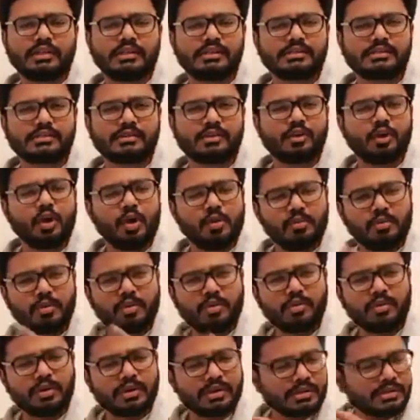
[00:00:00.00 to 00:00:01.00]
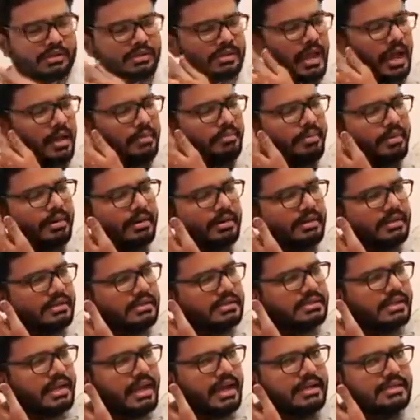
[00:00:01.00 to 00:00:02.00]
this glomerulus
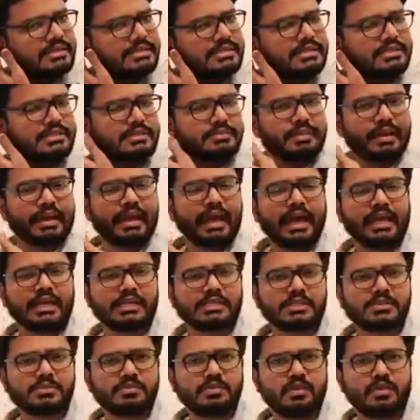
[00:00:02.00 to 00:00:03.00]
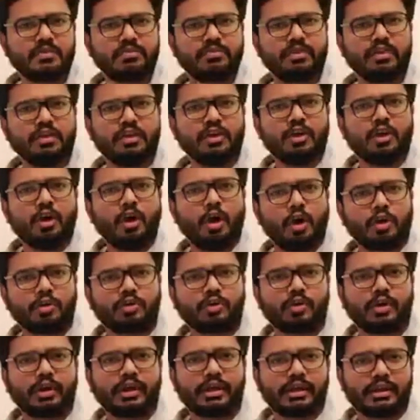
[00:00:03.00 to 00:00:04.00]
apparatus has this mechanism of
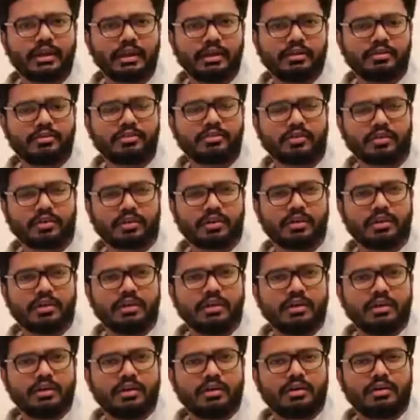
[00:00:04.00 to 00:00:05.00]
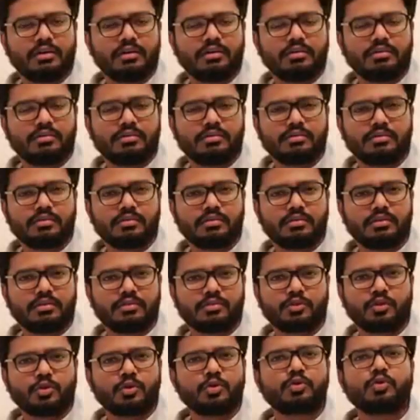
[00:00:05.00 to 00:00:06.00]
autoregulation
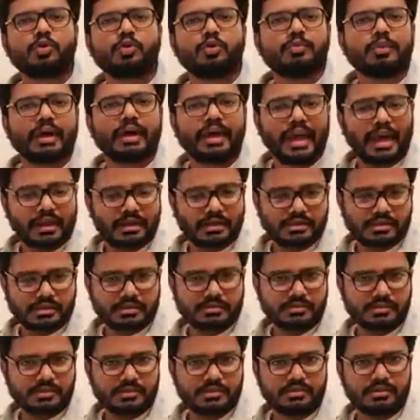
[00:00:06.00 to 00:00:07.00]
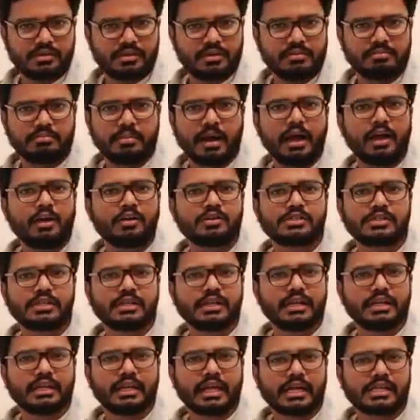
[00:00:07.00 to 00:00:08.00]
uh, through two mechanisms,
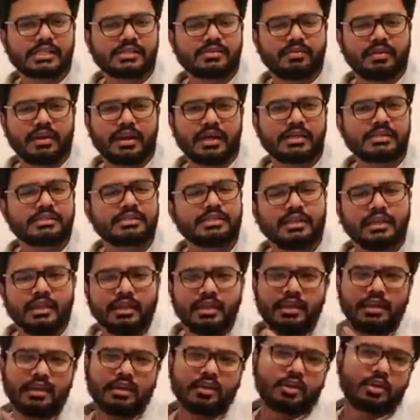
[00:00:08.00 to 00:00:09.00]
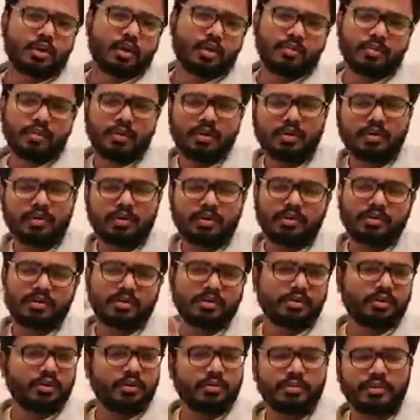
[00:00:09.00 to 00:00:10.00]
myogenic as well as
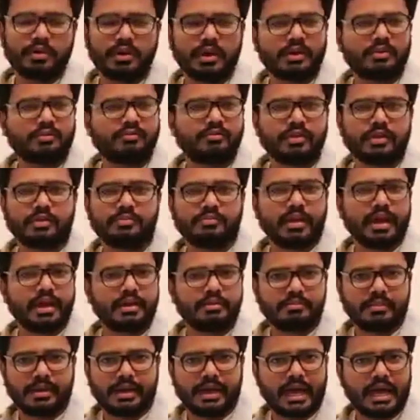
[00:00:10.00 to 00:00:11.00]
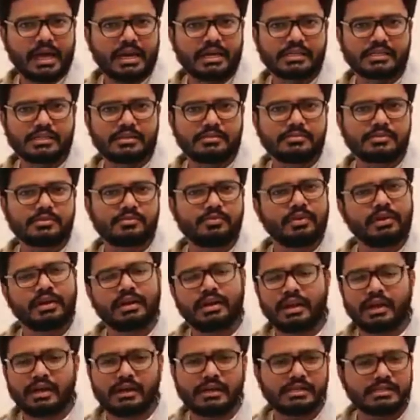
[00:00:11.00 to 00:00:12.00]
glomerulotubular feedback mechanisms.
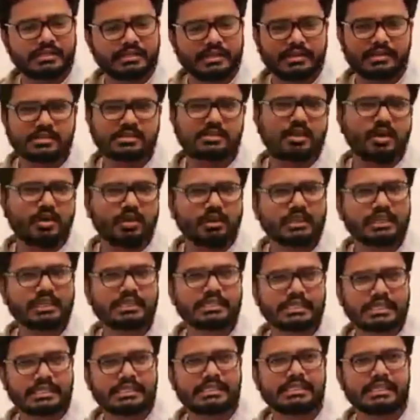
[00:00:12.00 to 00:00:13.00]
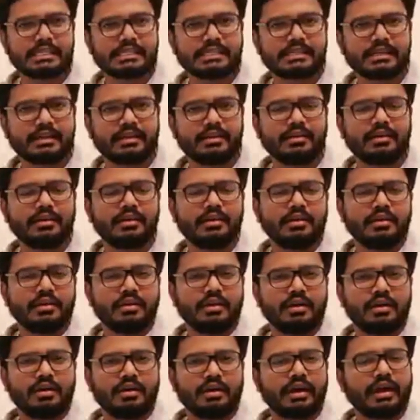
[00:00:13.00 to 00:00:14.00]
We'll uh, discuss all this in detail
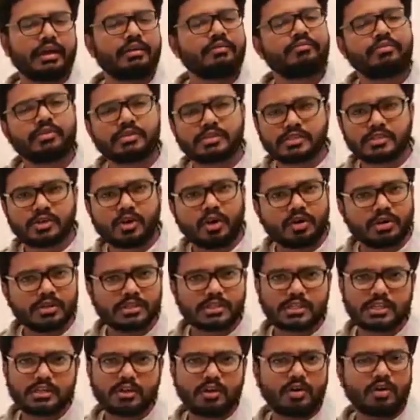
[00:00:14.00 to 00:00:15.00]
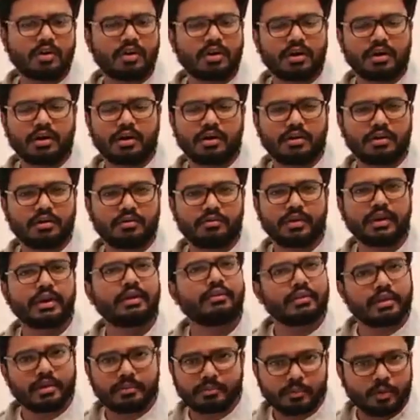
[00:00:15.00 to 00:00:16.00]
uh, in physiology or uh,
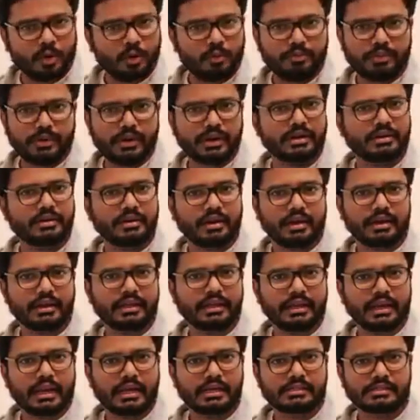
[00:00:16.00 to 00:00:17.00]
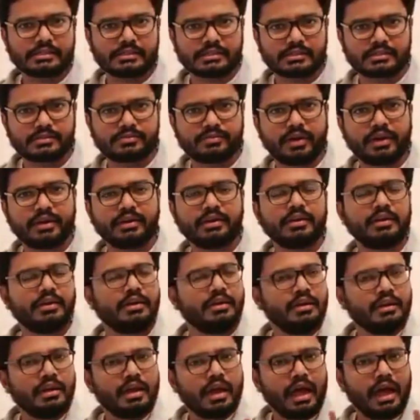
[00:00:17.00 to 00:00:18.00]
whenever appropriate in our classes. Right?
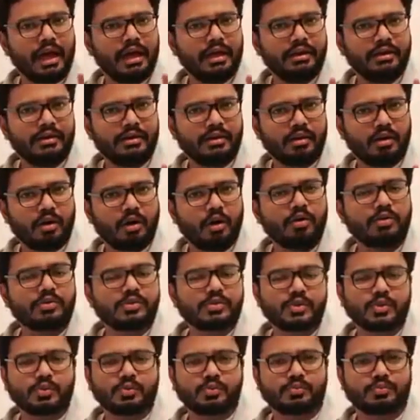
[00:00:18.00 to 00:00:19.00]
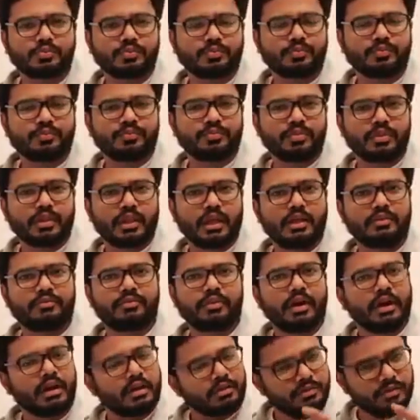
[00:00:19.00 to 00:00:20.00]
And also,
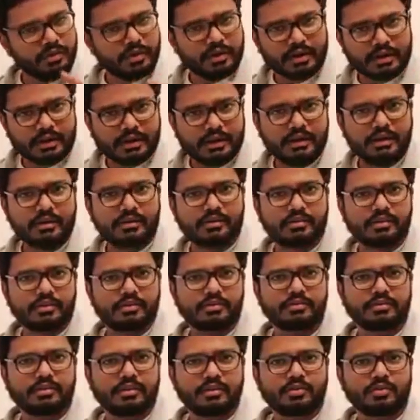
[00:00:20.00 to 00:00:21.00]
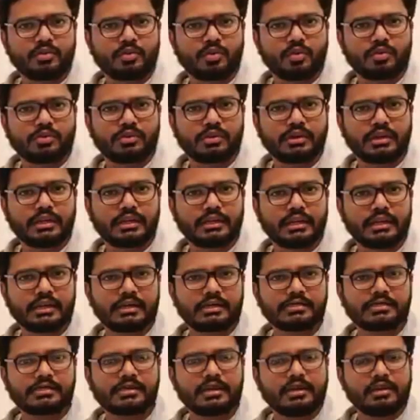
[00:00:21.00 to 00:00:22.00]
if you, if you are really interested to know the
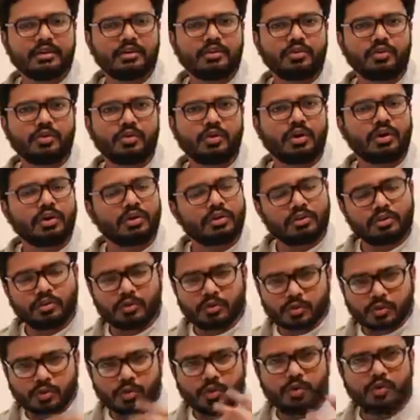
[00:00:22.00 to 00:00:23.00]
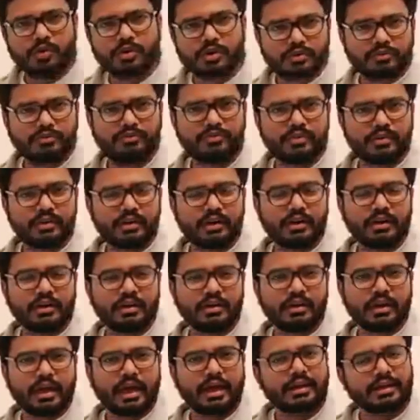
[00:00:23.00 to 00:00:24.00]
details, you, uh, you do refer
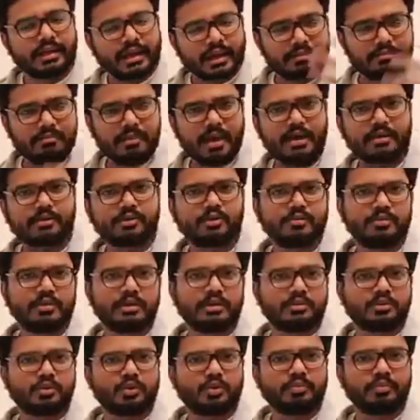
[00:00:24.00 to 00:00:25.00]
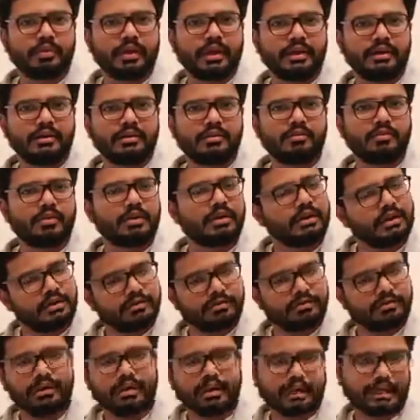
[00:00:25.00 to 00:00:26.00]
and get back to me through mail. We'll
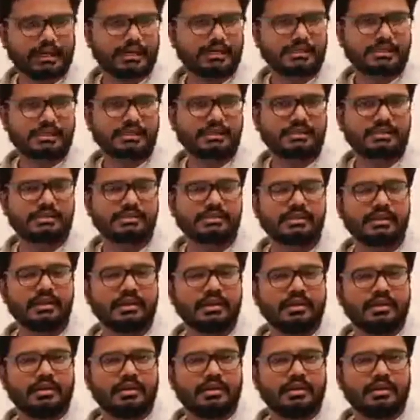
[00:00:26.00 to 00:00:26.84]
definitely discuss